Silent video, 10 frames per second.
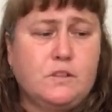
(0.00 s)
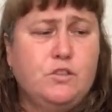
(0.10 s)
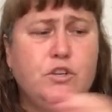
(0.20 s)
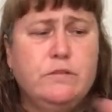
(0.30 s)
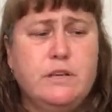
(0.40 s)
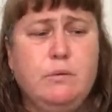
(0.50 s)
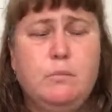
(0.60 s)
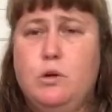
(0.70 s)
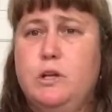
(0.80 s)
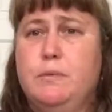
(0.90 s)
She was able to
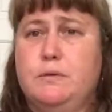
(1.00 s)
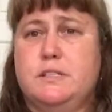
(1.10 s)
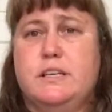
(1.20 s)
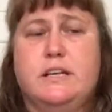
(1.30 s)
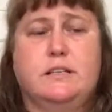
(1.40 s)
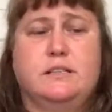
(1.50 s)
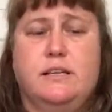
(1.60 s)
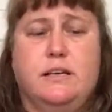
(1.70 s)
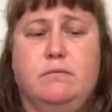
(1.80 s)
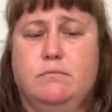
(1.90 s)
pull up the receipt,
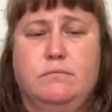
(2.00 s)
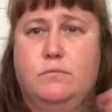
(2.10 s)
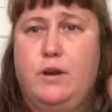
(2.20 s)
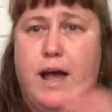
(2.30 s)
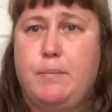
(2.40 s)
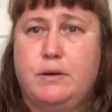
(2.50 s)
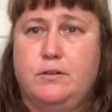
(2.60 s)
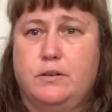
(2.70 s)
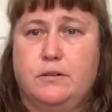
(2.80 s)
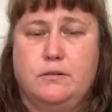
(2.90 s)
see what
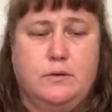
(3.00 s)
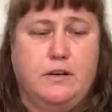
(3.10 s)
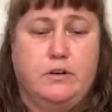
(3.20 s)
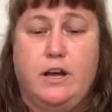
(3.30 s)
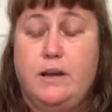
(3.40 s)
happened or whatever.